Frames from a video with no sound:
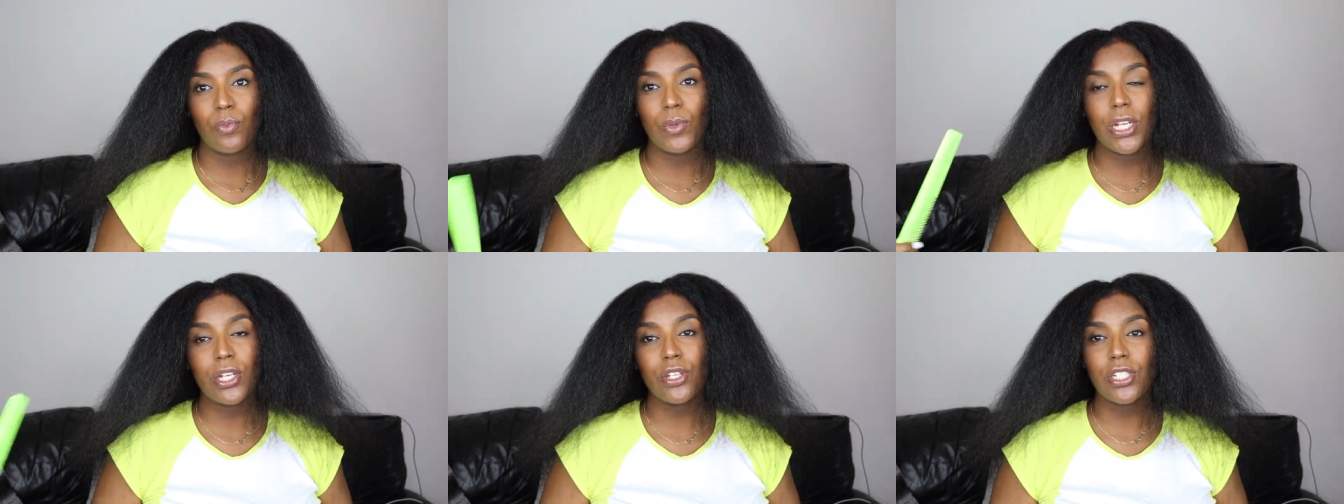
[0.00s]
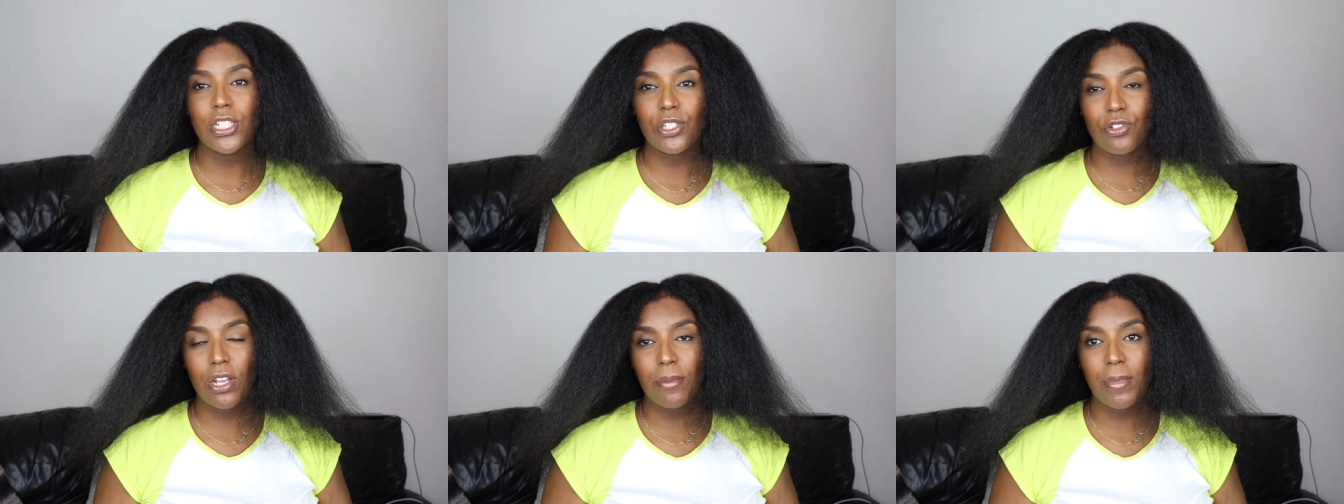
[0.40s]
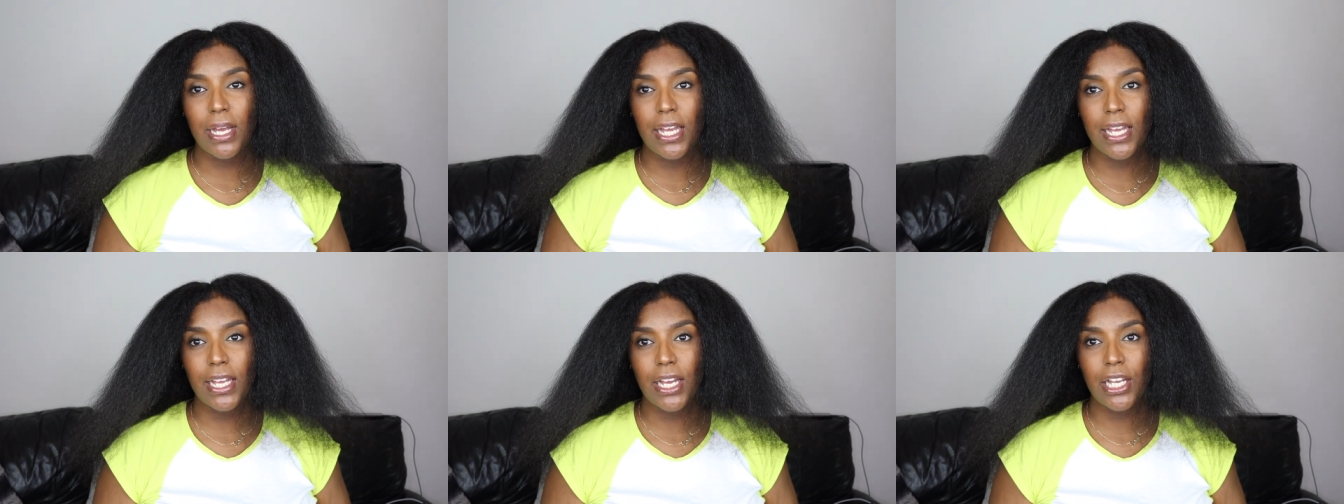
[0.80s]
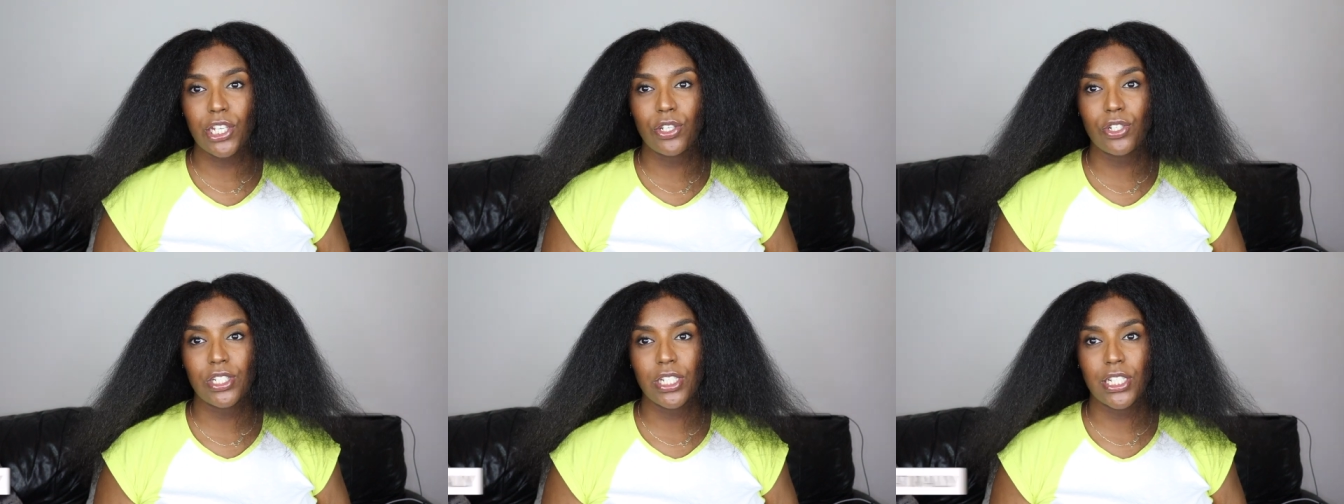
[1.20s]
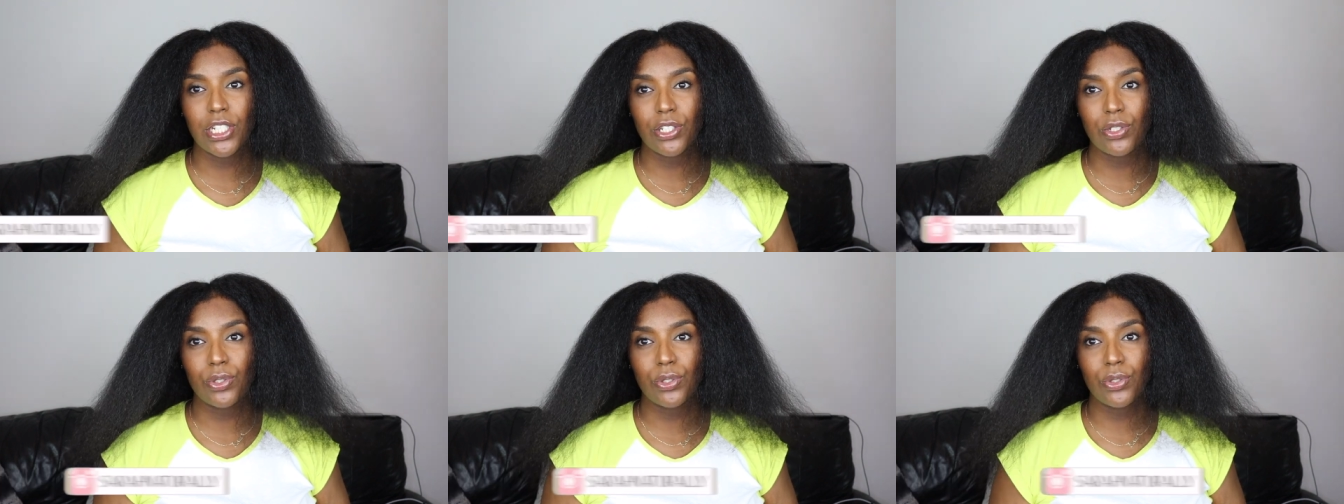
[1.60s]
When I usually straighten my hair, I usually
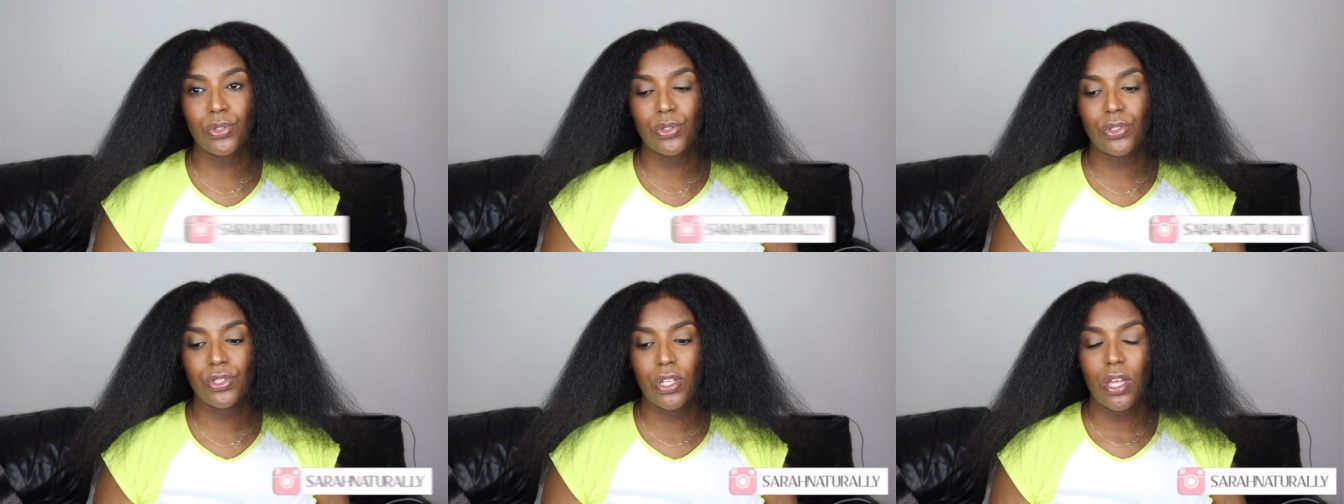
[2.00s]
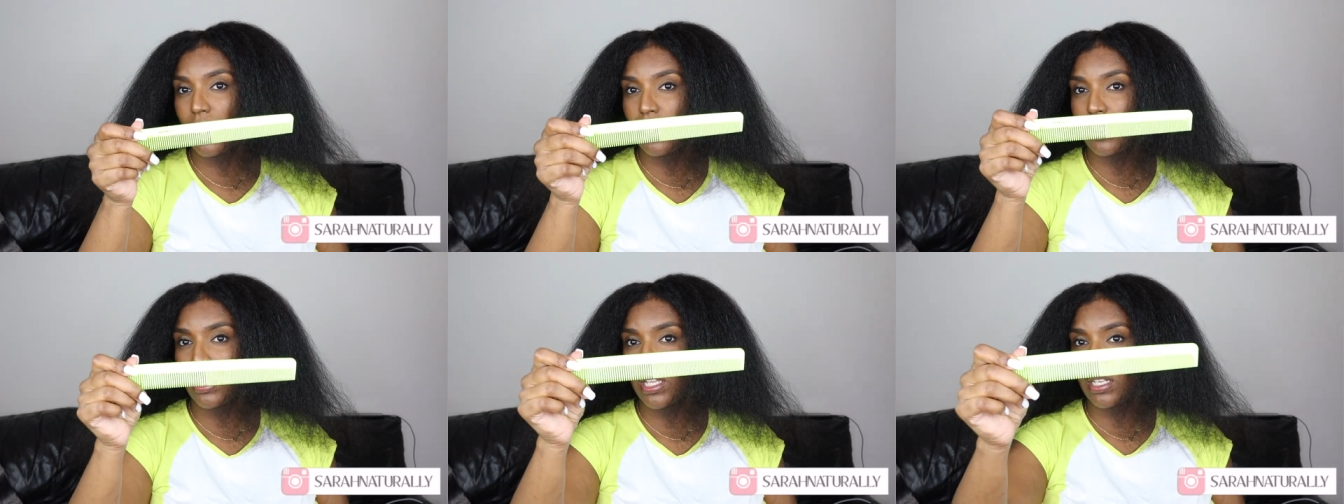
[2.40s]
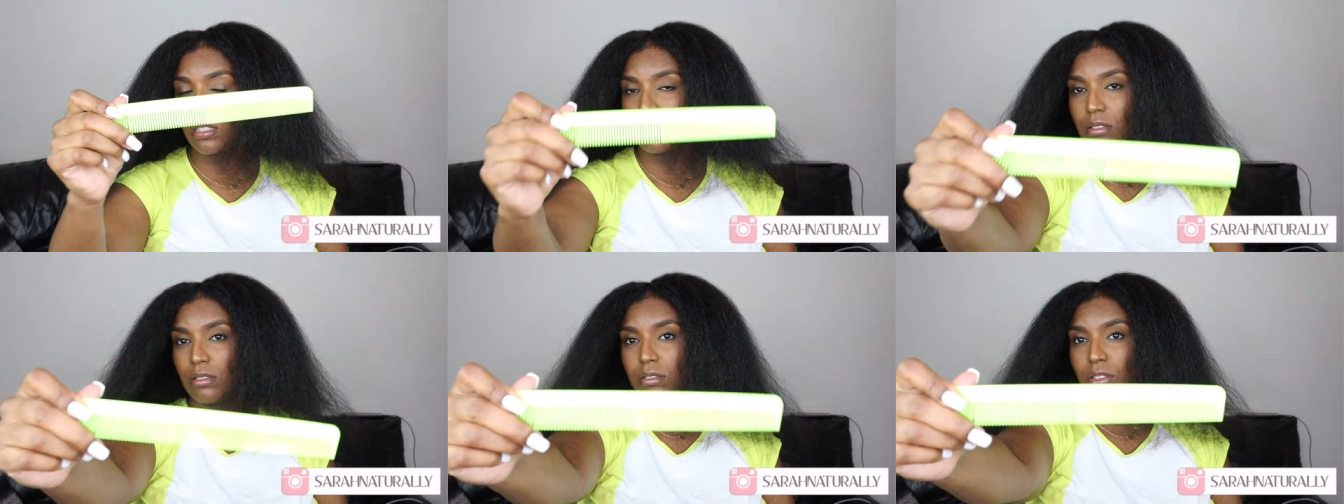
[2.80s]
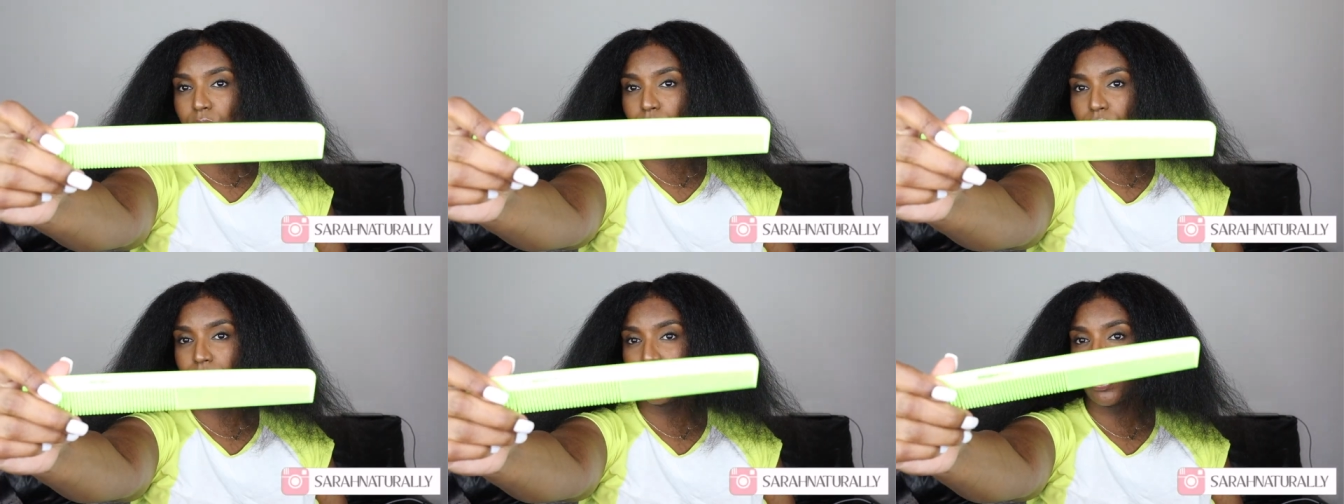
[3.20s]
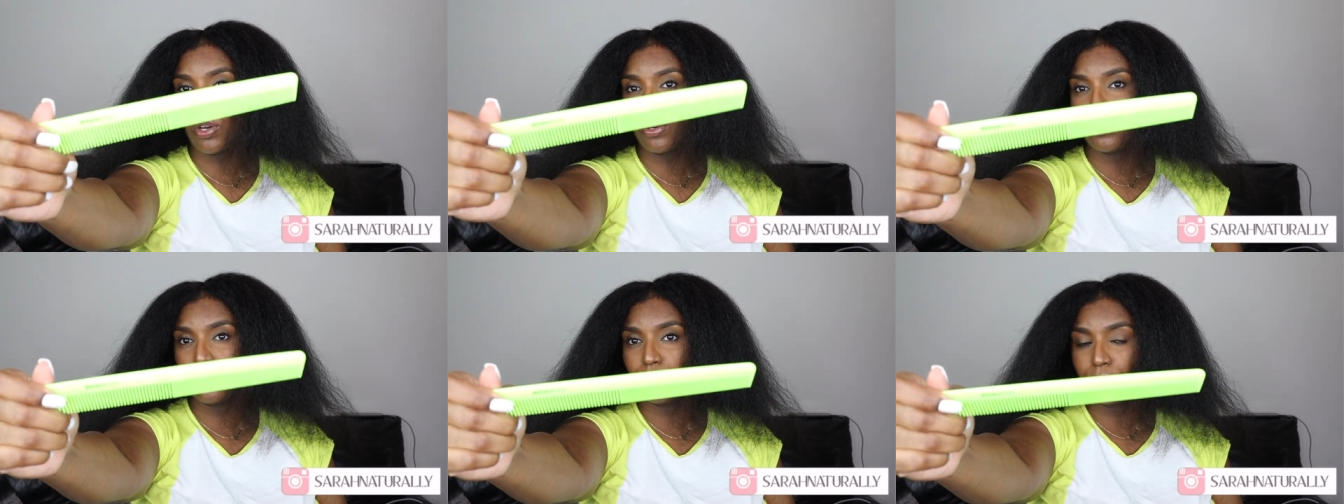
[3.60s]
use a thin toothed
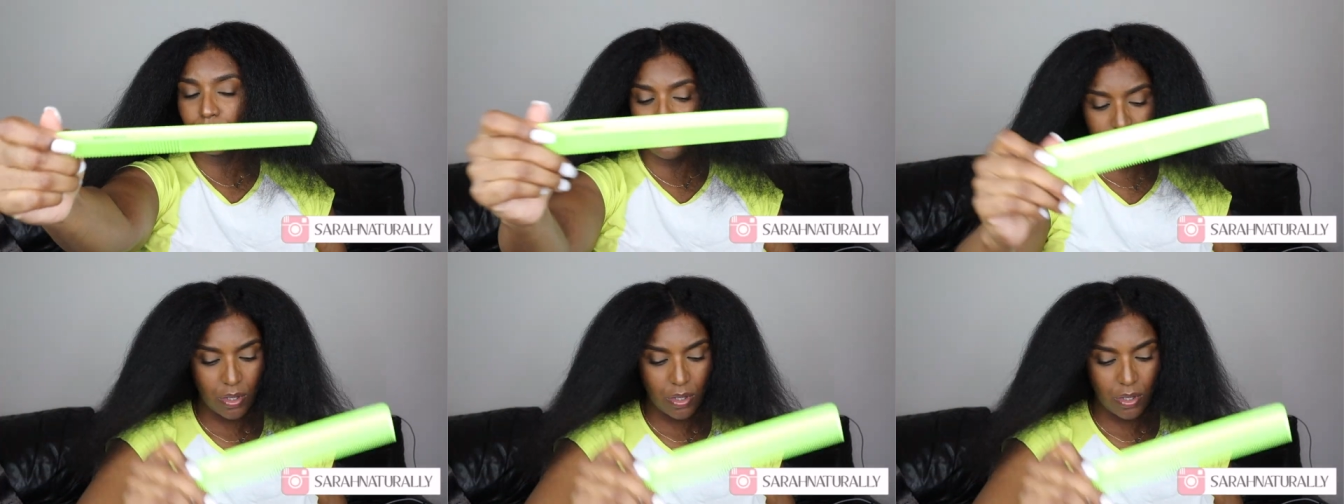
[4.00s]
comb.